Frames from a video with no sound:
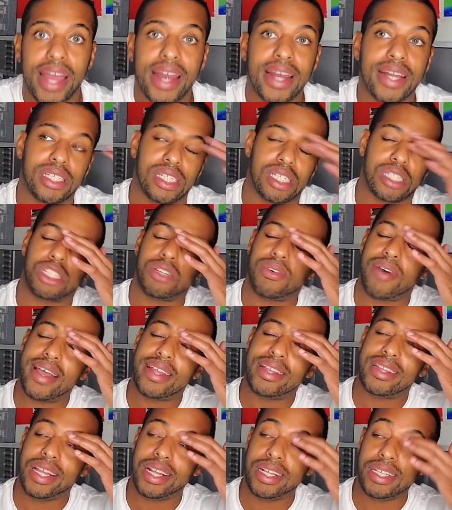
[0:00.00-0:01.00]
And it's, so
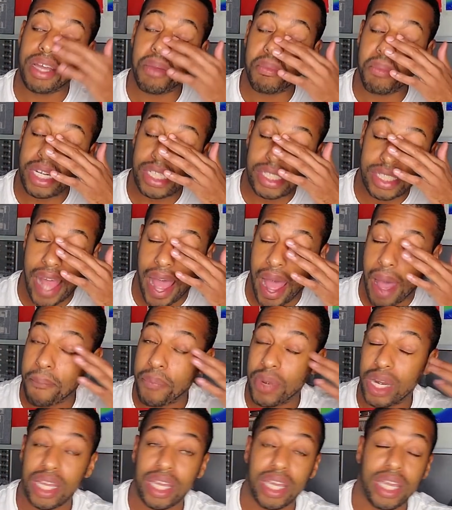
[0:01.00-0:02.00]
I think that what's
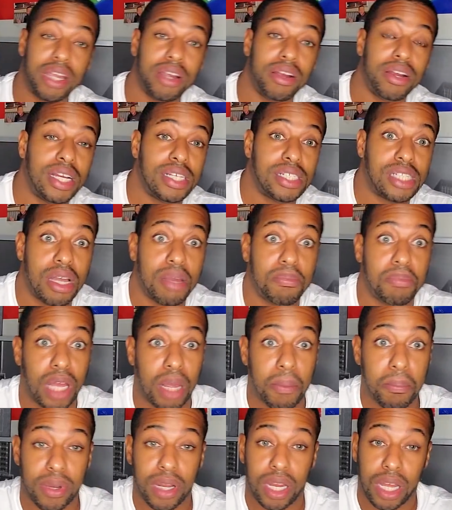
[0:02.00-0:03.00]
happening here is I'm
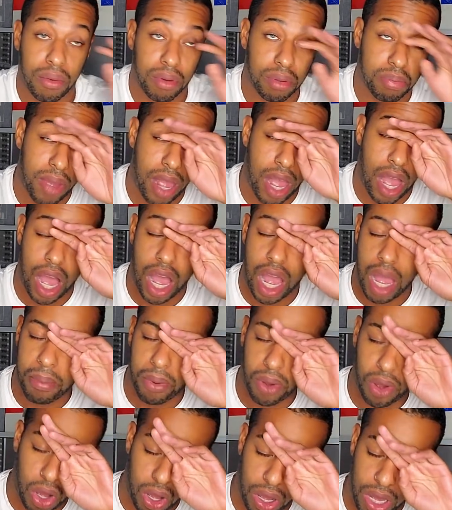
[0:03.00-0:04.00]
like playing with my
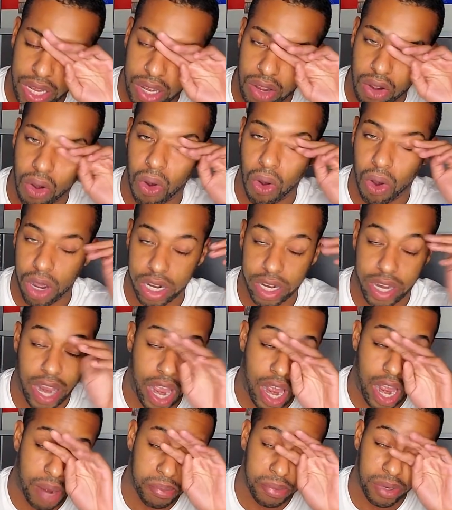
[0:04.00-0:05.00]
eyeball on
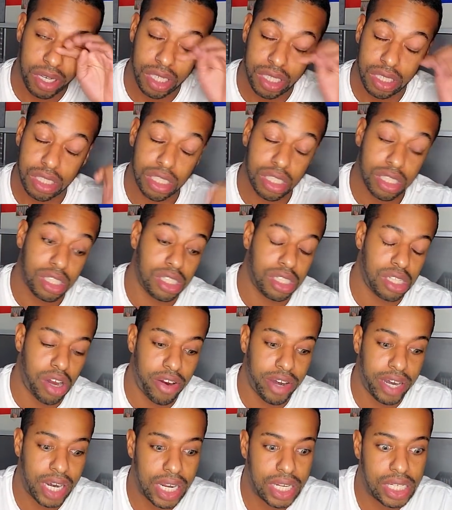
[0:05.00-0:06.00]
camera.
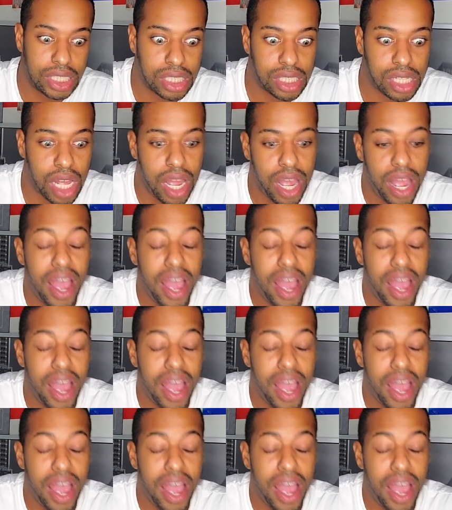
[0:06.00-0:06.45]
Sorry guys.